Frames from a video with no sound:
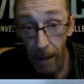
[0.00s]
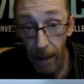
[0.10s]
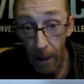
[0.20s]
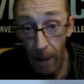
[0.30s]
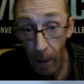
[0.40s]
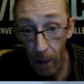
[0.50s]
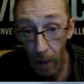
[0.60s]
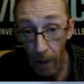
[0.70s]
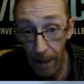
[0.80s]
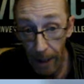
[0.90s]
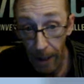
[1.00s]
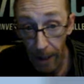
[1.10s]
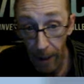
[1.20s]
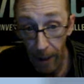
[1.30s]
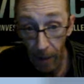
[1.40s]
as well as
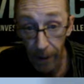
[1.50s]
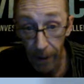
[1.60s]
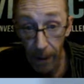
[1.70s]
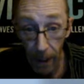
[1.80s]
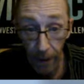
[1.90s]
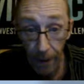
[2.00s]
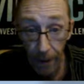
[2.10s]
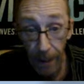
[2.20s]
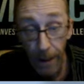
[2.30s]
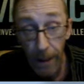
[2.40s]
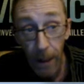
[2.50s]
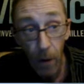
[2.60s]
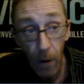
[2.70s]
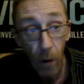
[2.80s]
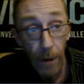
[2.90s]
discovering yet another
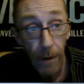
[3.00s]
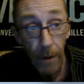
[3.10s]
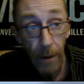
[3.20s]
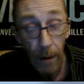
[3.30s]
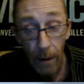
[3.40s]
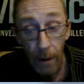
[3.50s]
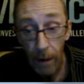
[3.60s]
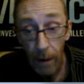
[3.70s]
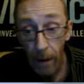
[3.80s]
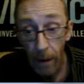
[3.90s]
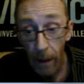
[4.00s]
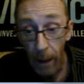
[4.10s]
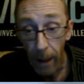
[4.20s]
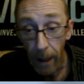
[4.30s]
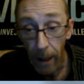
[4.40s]
entity on
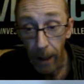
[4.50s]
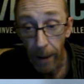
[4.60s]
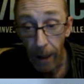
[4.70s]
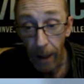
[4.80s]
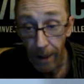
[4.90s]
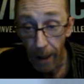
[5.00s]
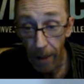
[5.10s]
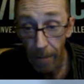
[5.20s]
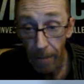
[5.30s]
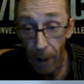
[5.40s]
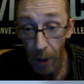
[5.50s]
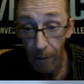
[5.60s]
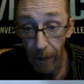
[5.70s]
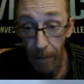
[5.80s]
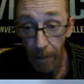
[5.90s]
NASA mission
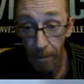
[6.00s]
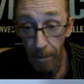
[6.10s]
frame